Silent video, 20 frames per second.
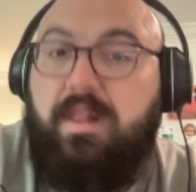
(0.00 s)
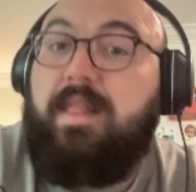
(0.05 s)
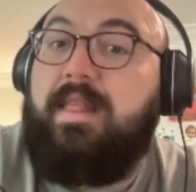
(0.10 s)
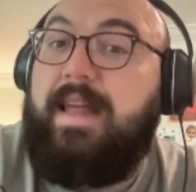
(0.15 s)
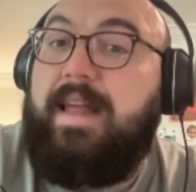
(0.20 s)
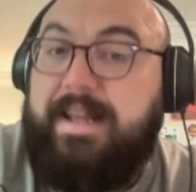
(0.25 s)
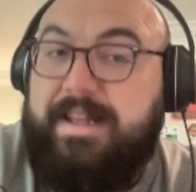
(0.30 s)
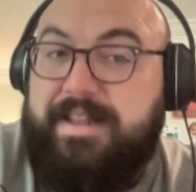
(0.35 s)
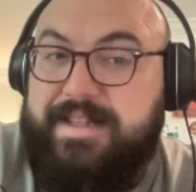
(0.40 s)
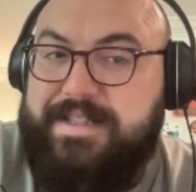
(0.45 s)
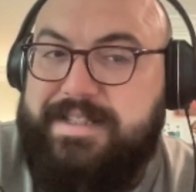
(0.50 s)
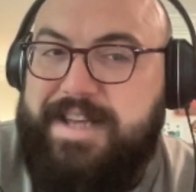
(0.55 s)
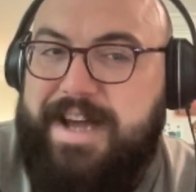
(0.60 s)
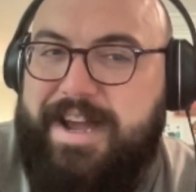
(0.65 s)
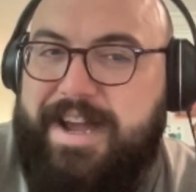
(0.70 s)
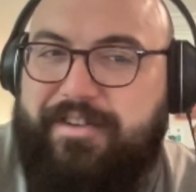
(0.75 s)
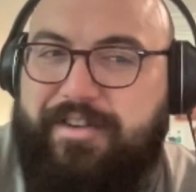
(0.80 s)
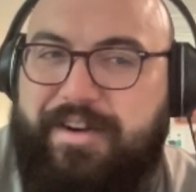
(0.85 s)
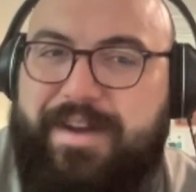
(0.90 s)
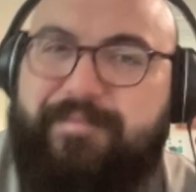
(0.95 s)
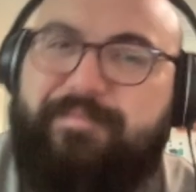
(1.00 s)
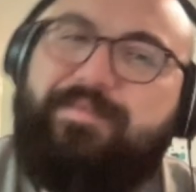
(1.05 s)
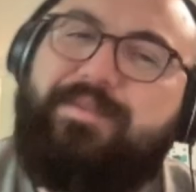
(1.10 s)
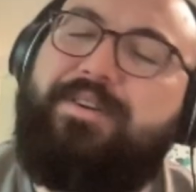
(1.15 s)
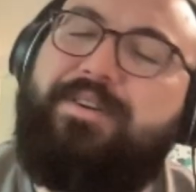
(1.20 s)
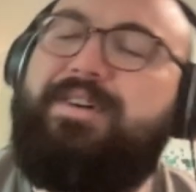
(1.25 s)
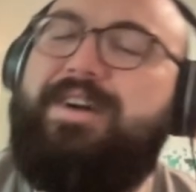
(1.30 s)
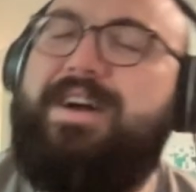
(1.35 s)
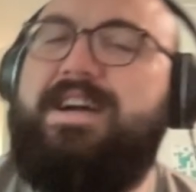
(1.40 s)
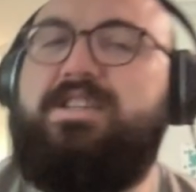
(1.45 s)
like in this diagram.
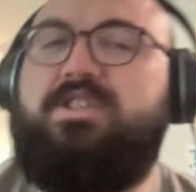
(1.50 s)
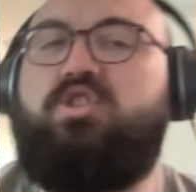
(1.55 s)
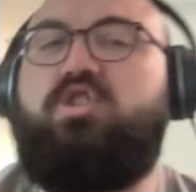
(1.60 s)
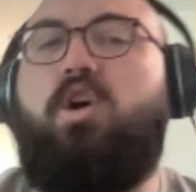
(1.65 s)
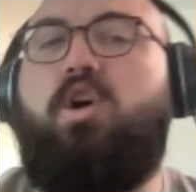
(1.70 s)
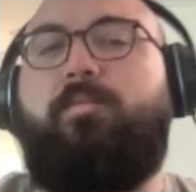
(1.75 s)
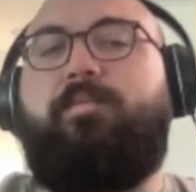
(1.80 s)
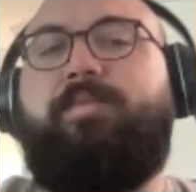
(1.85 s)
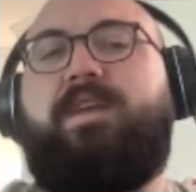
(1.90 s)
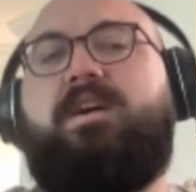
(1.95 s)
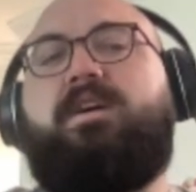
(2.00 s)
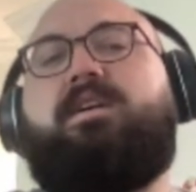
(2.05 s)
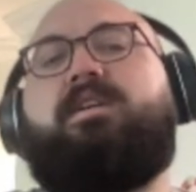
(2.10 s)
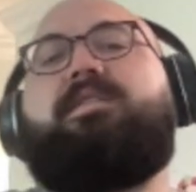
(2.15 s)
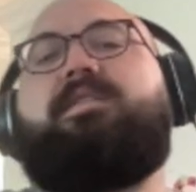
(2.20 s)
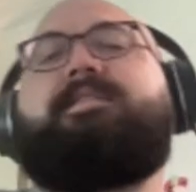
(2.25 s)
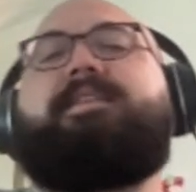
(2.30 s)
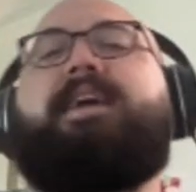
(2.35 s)
Okay, so the